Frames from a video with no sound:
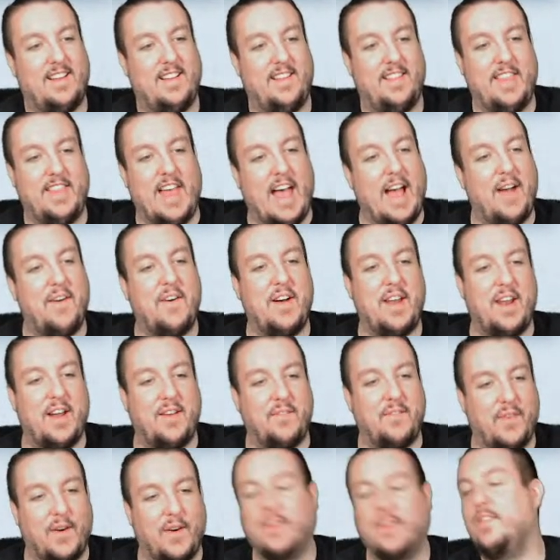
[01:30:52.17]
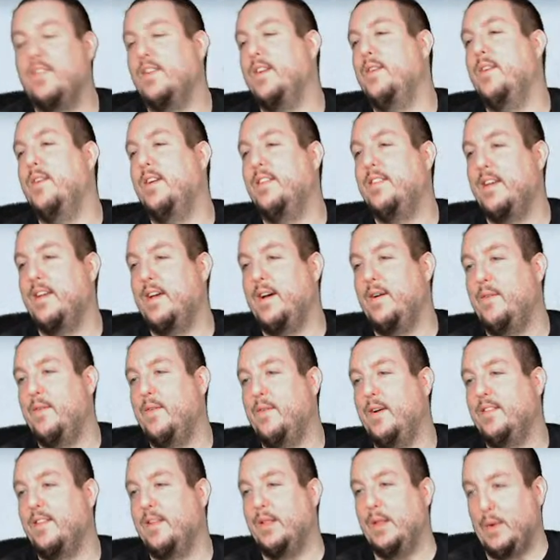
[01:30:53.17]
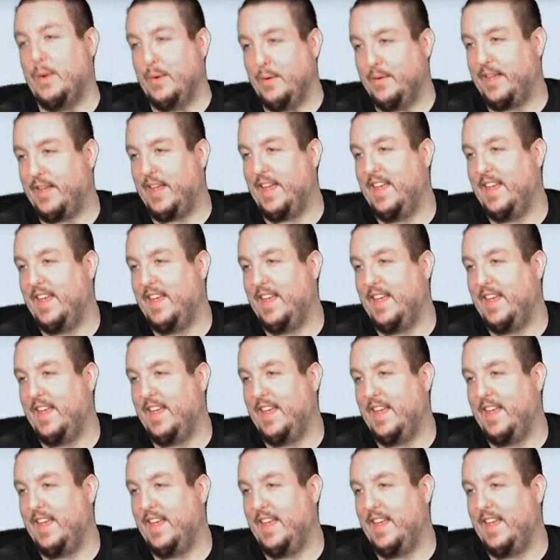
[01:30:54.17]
that one unfortunately was a uh, was a lose.